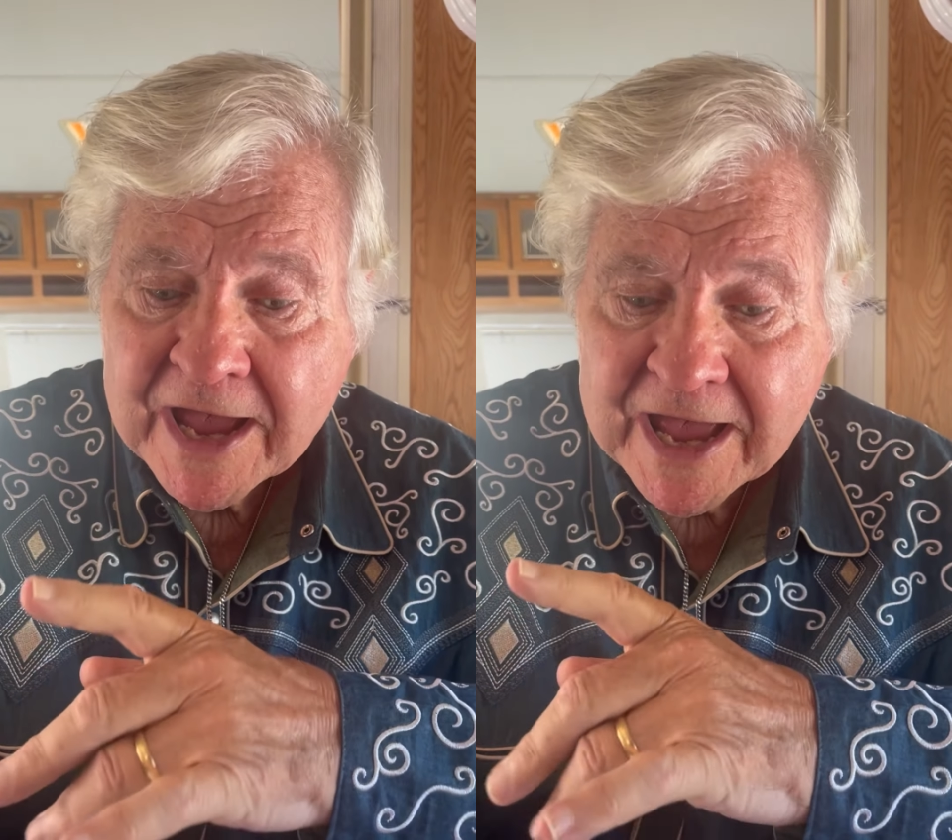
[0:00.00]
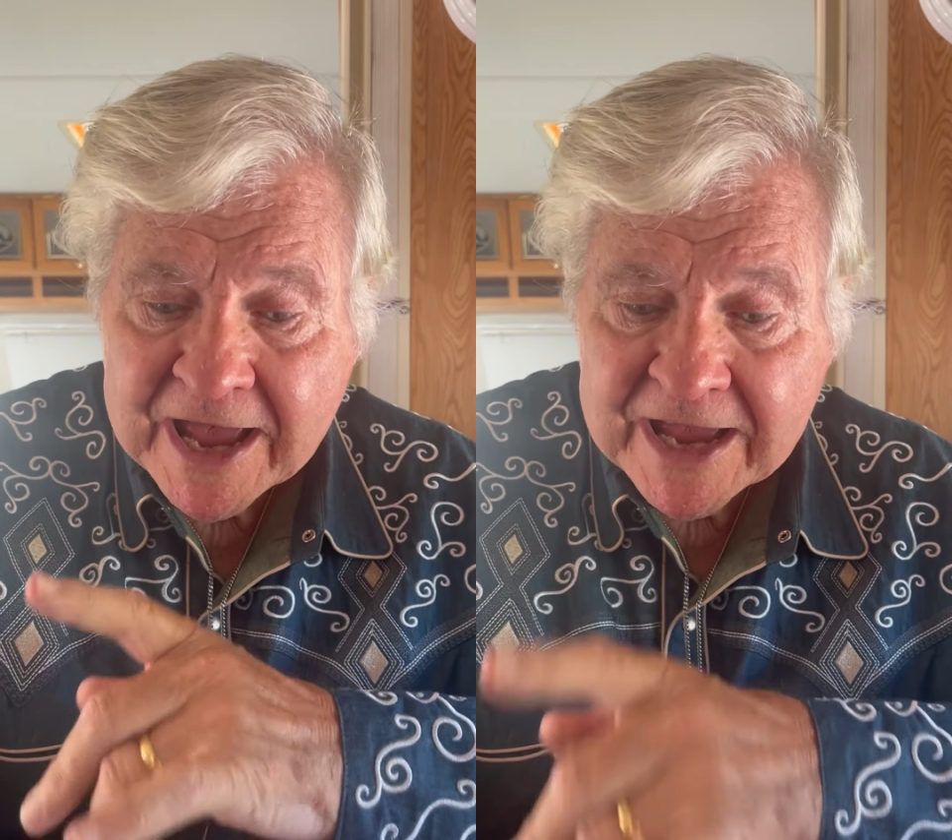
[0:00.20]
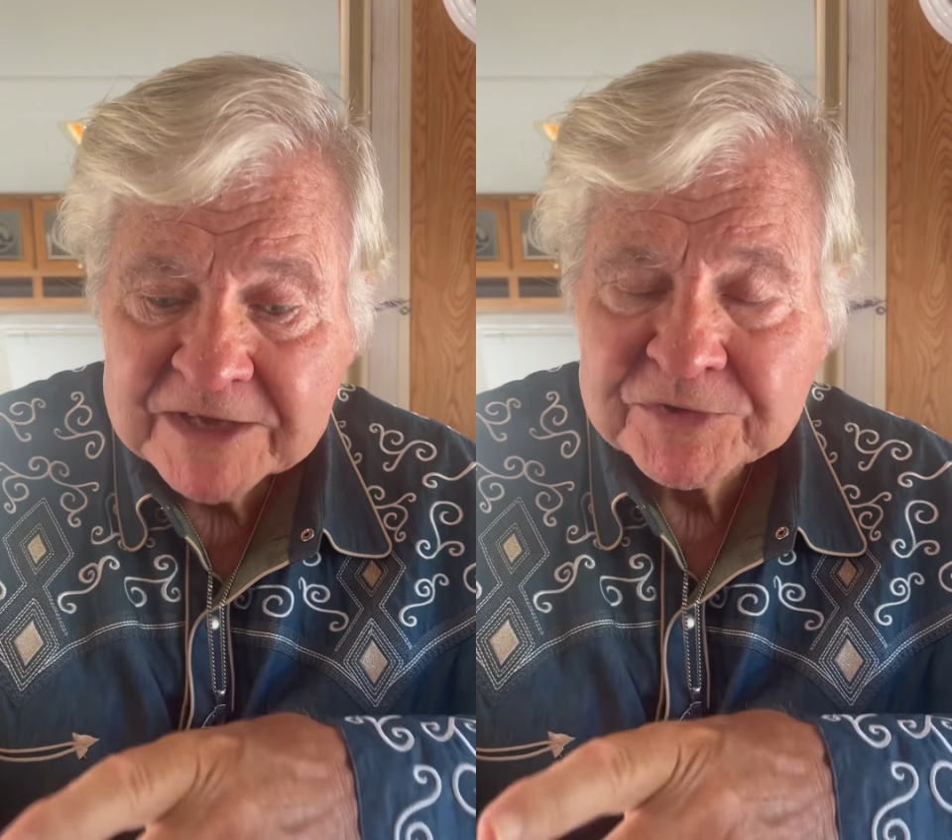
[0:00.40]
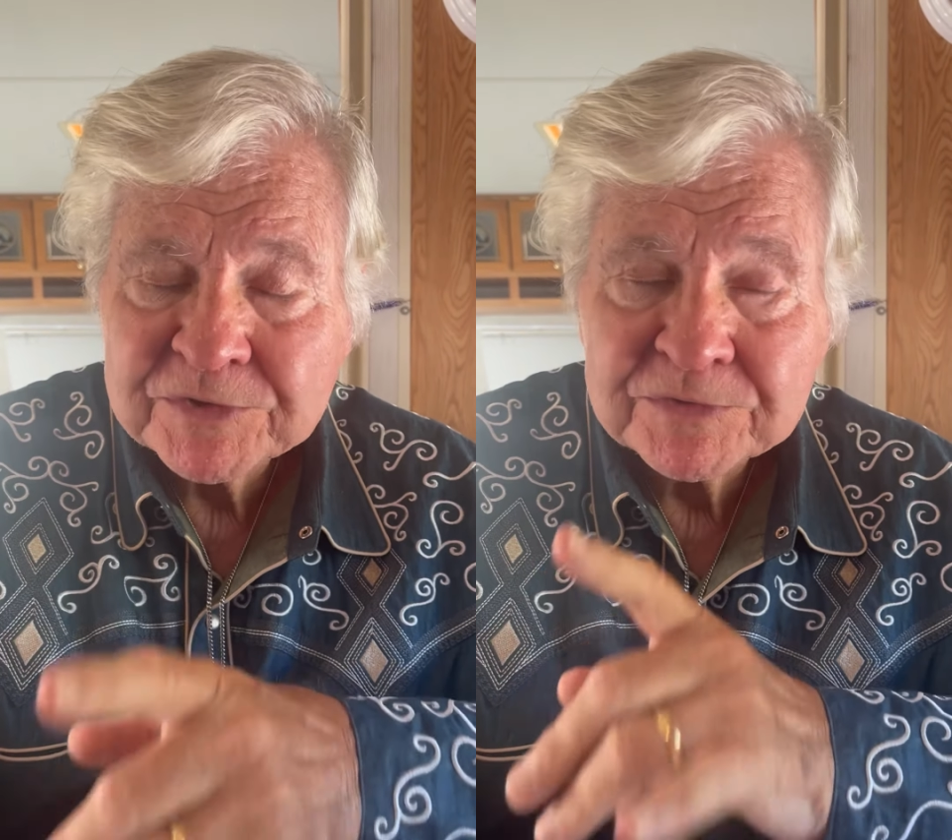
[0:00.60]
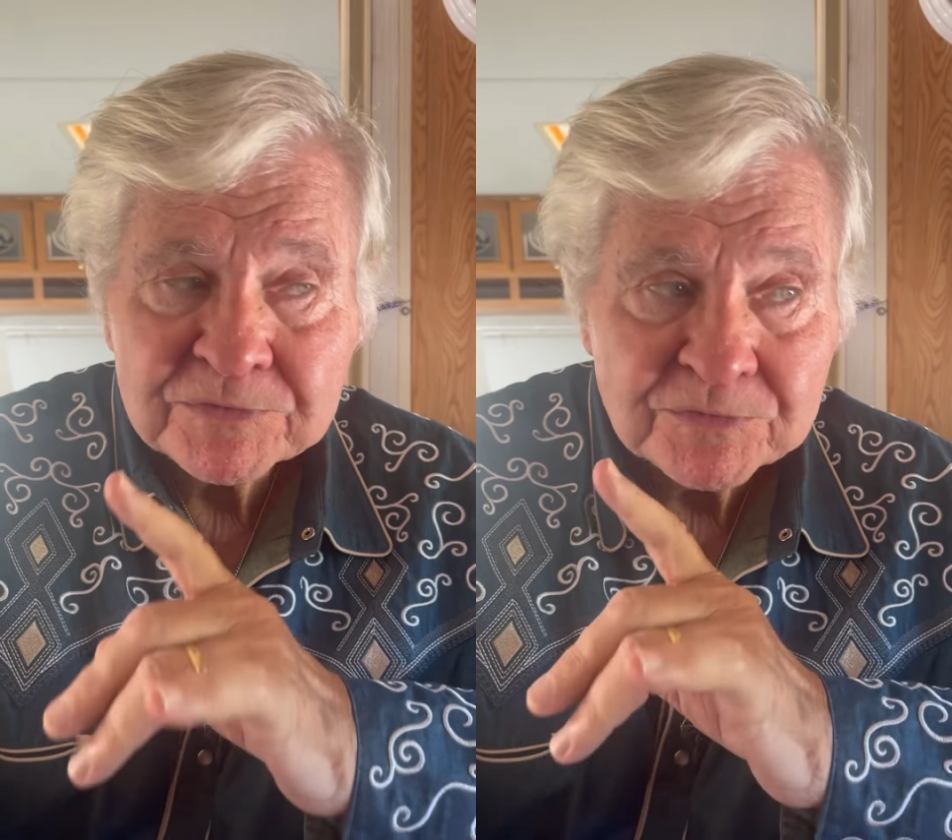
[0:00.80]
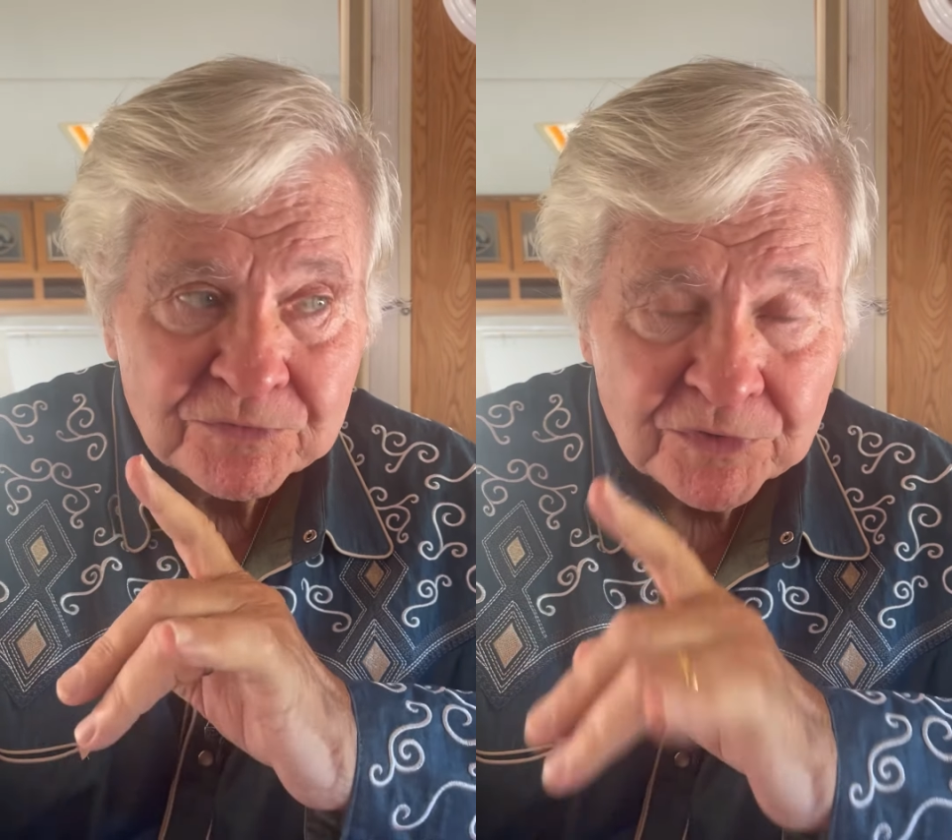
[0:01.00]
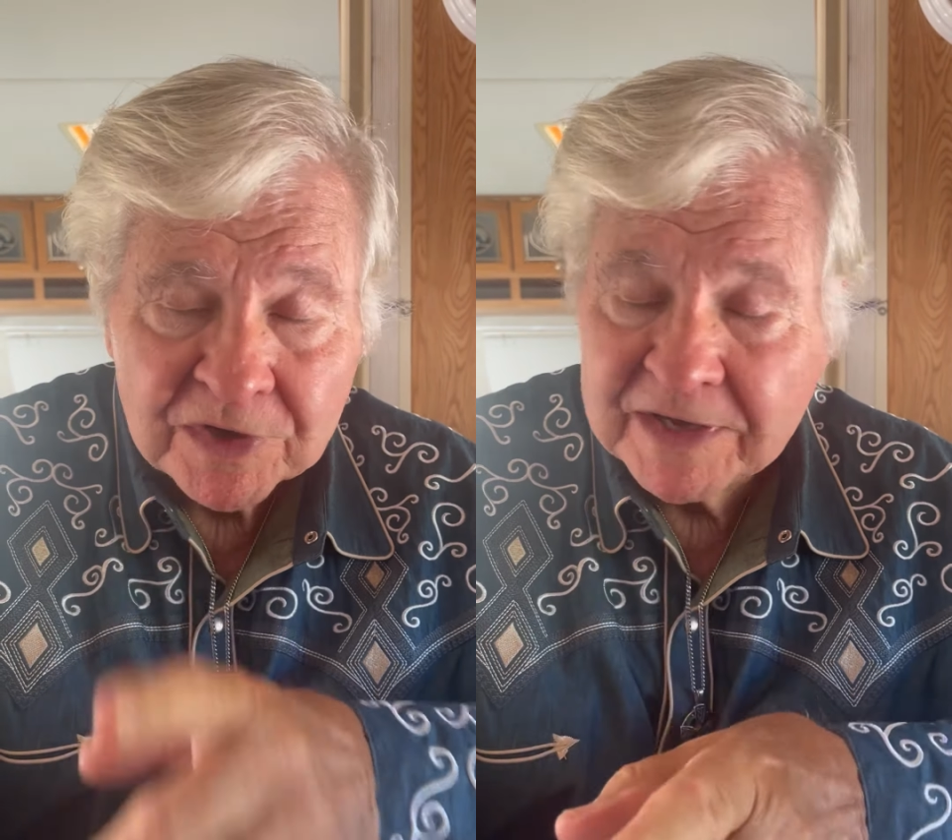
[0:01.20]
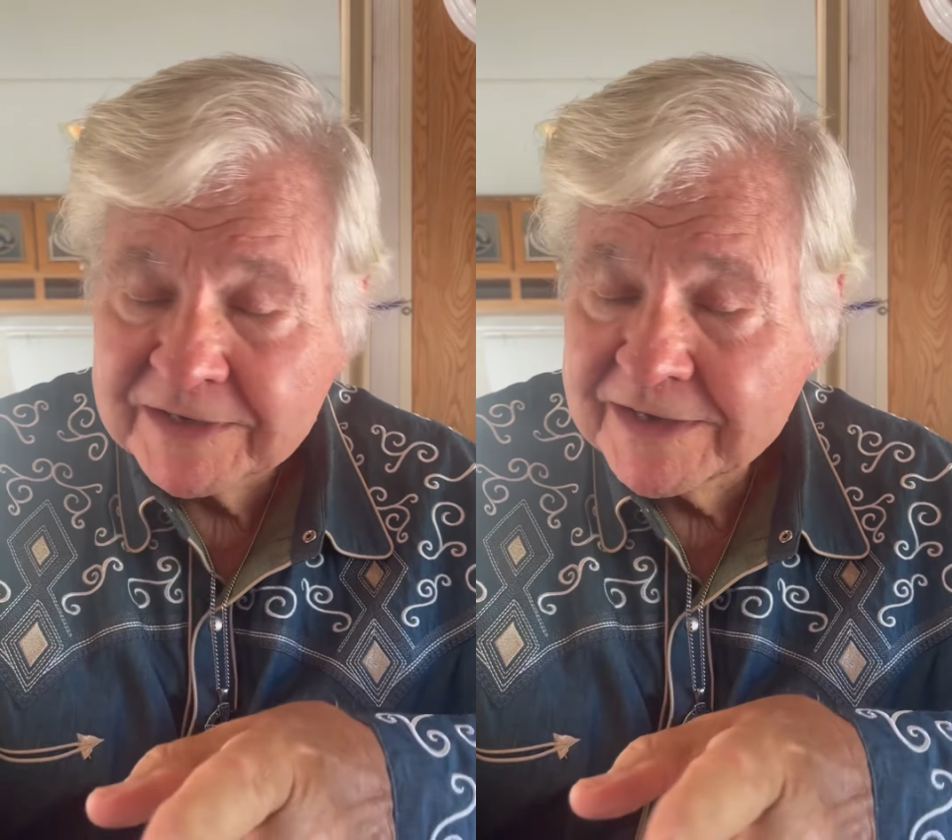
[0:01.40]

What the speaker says: Hazard Run.